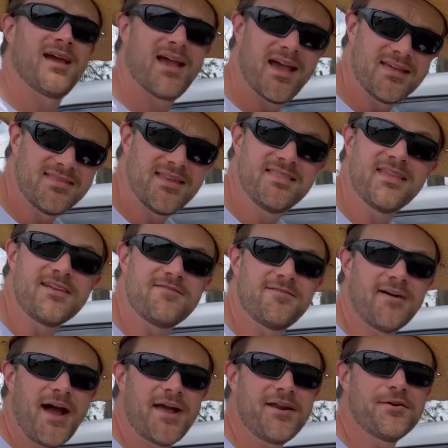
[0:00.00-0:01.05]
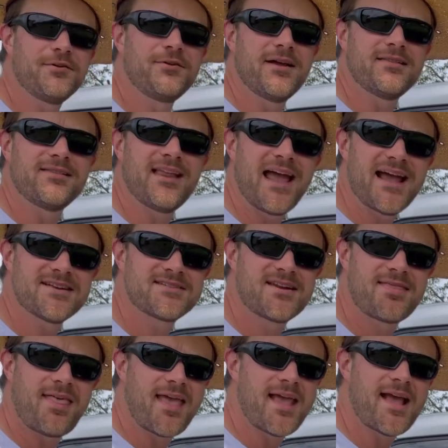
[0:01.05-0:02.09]
And then the final and last
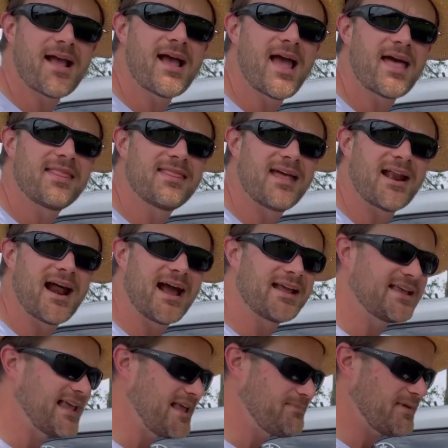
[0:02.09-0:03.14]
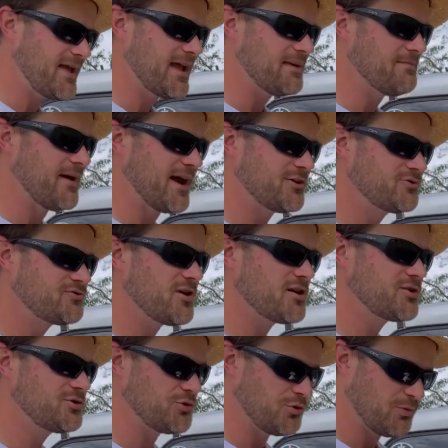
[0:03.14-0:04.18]
thing that I keep in my
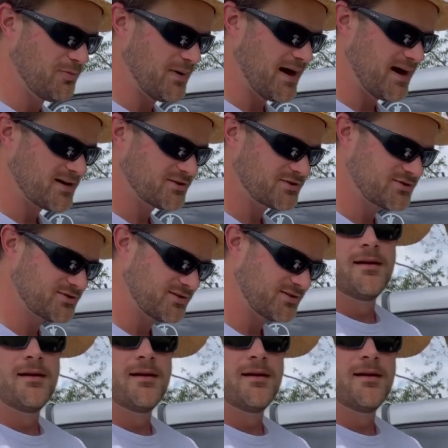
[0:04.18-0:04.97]
truck toolbox